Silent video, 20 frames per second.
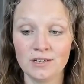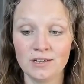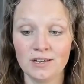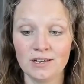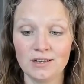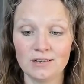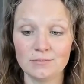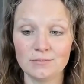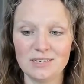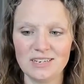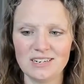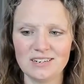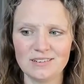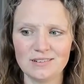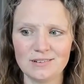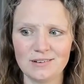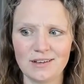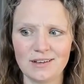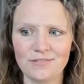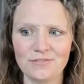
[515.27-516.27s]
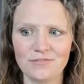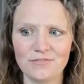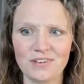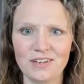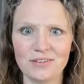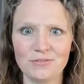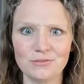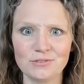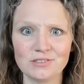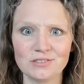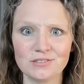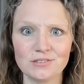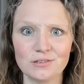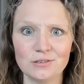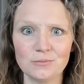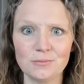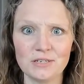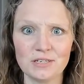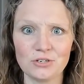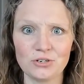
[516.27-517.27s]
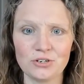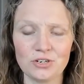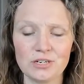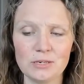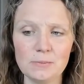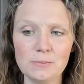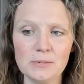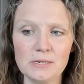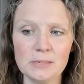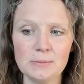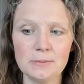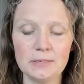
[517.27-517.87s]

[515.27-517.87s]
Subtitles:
And it was a little bit creepy,